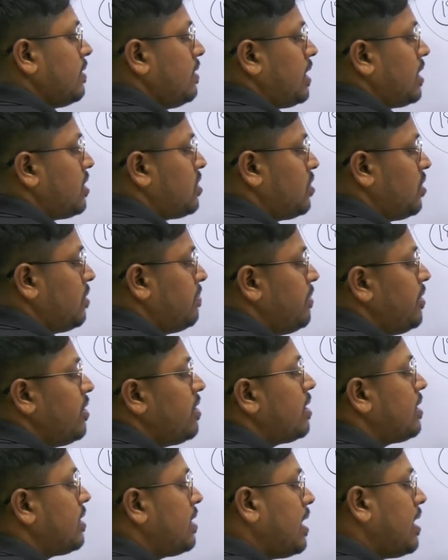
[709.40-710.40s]
That should be
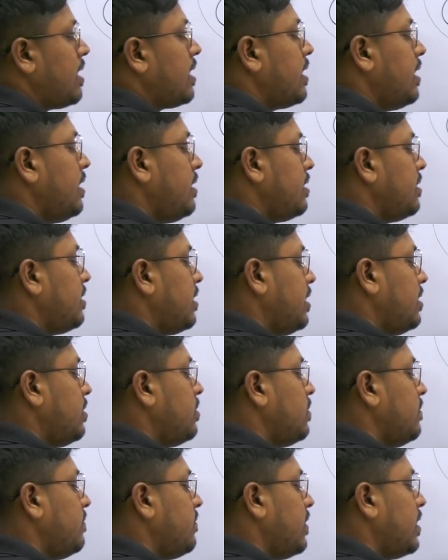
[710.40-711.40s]
your target, right?
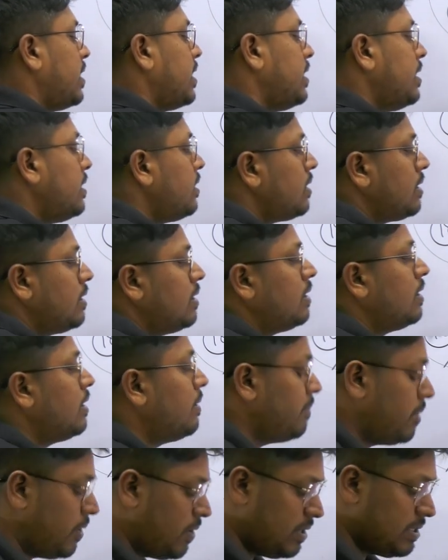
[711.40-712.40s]
Don't forget it.
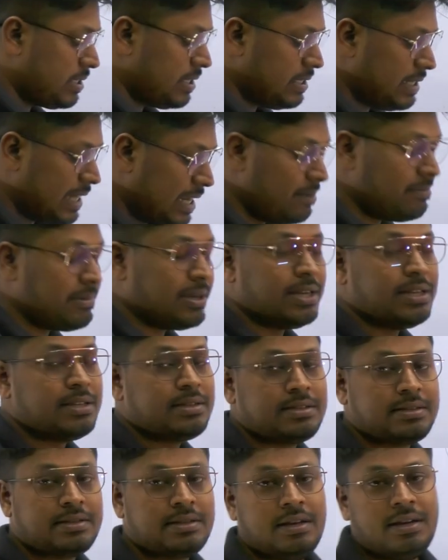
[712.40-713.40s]
Because in 10
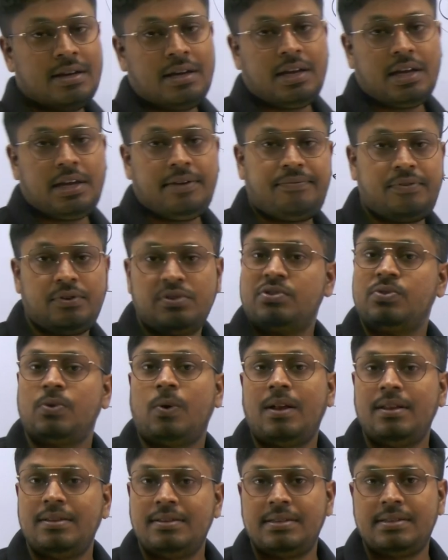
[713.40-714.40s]
minutes, if you
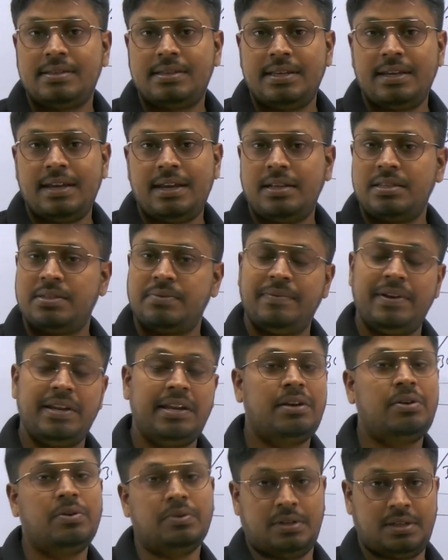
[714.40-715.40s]
solve this DA, it's
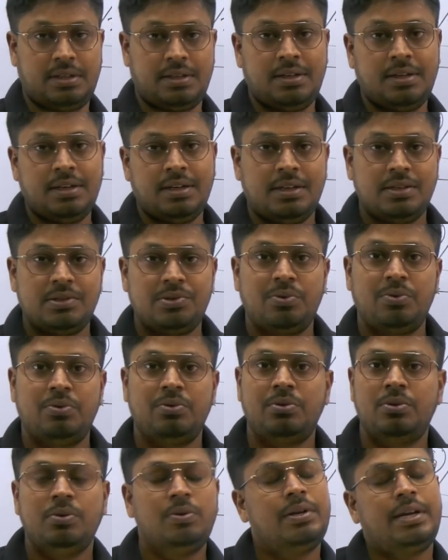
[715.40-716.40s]
very good. So
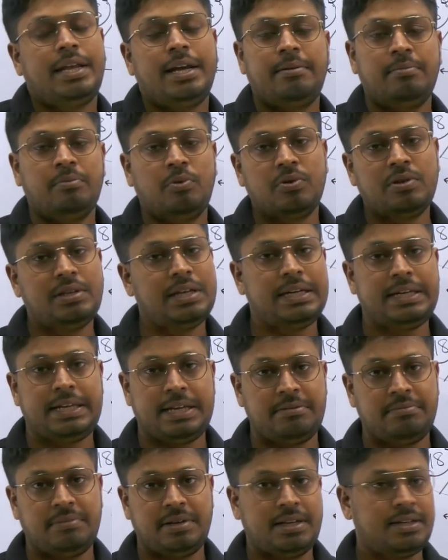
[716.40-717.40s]
don't take more than
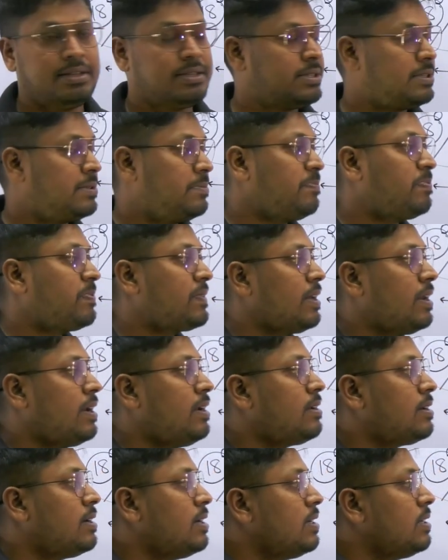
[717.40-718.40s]
10 minutes, right?